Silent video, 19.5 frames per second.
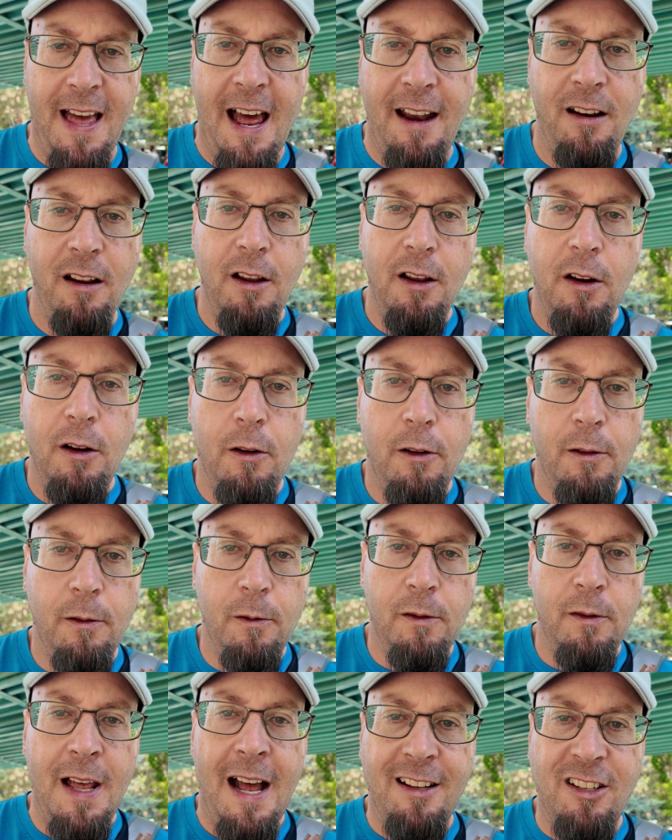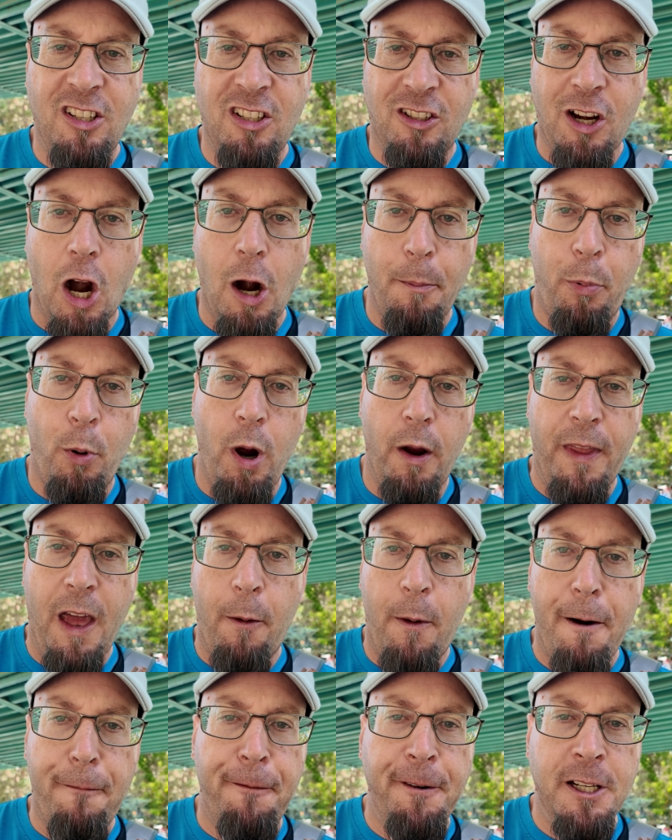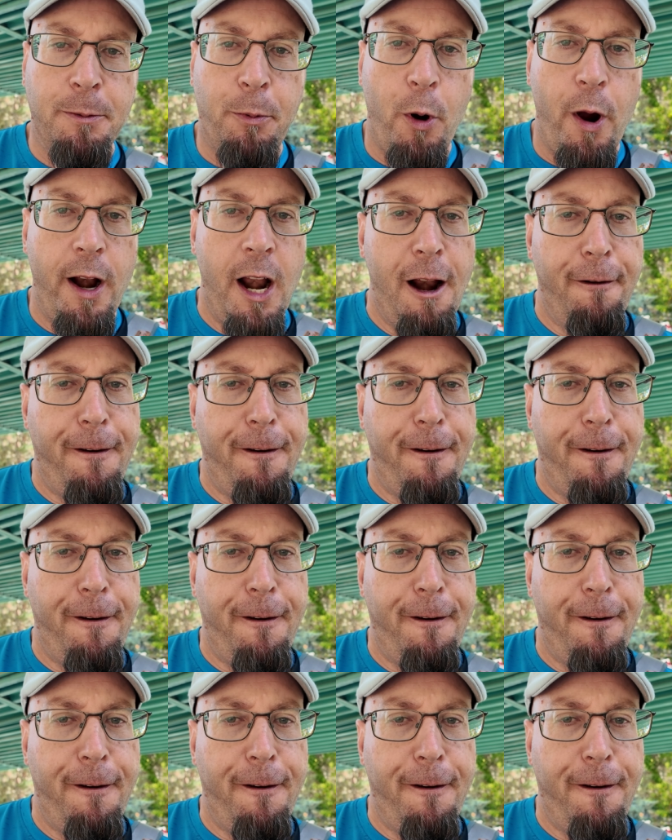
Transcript: that start point, that reference point.